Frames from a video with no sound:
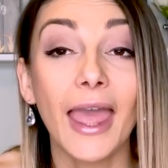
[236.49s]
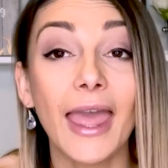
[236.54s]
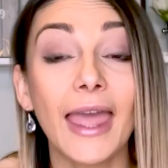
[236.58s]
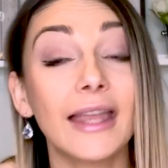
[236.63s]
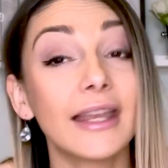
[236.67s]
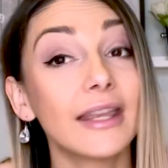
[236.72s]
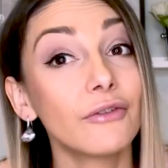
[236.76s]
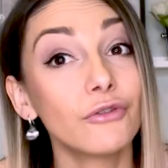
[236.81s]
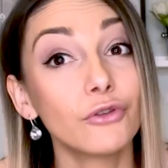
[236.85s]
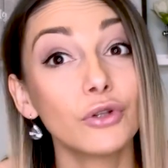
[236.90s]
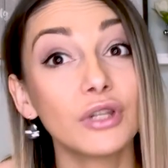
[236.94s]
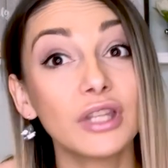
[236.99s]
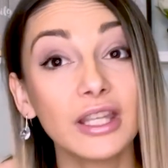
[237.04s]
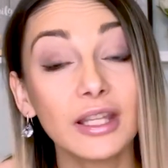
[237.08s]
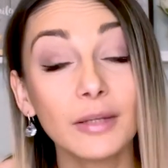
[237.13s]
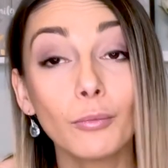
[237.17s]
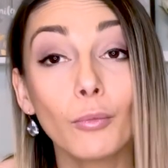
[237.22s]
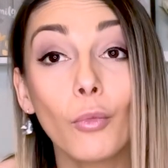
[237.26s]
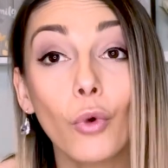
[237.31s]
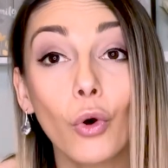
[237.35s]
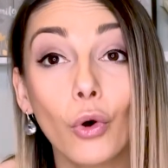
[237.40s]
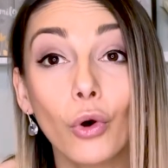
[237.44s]
And if you need
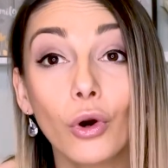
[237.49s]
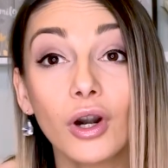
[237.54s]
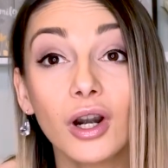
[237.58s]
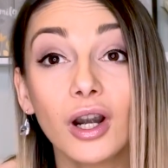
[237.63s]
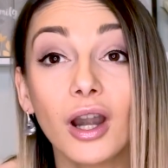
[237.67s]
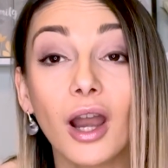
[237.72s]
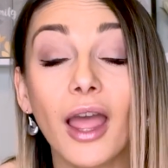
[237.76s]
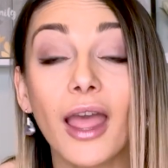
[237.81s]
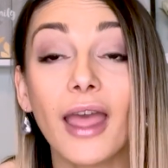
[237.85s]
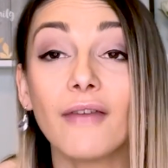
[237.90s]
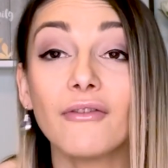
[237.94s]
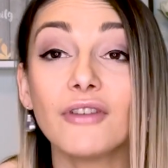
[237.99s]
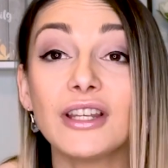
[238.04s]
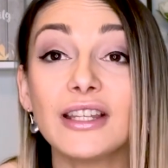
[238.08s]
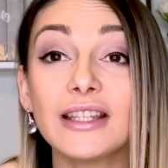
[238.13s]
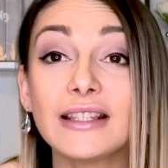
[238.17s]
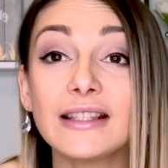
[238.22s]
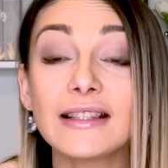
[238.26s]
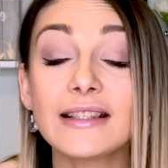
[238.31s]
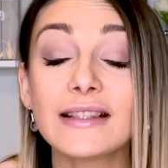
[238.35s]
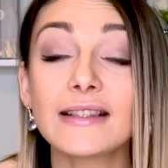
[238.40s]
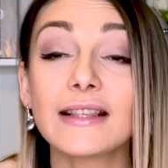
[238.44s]
more
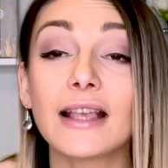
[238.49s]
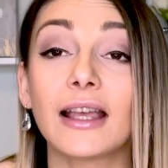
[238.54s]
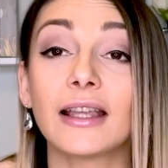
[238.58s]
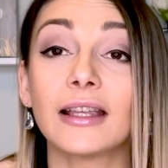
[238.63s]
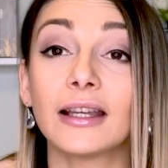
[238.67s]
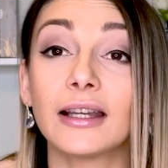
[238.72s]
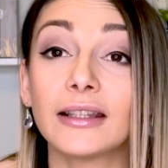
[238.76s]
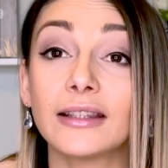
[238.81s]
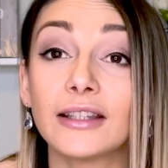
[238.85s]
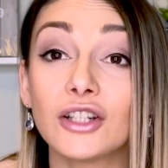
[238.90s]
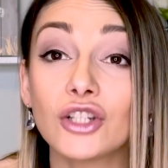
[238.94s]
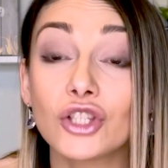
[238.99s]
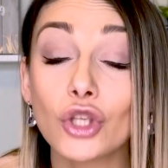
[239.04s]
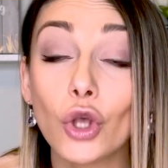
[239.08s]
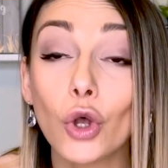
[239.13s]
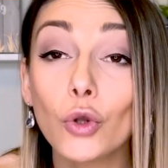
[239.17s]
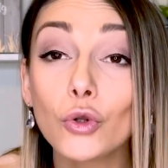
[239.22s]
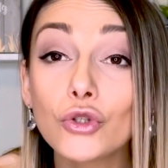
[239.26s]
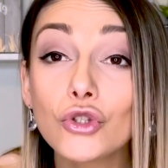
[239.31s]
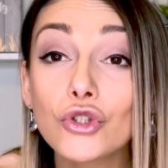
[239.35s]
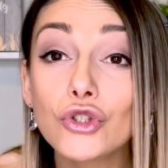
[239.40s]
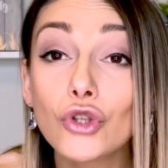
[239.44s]
evidence, there's
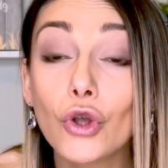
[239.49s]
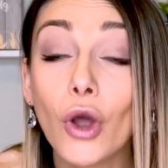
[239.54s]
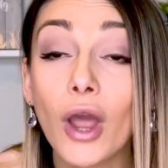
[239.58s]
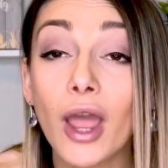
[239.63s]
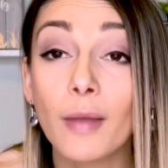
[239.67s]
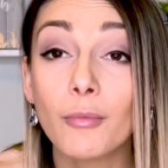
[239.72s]
also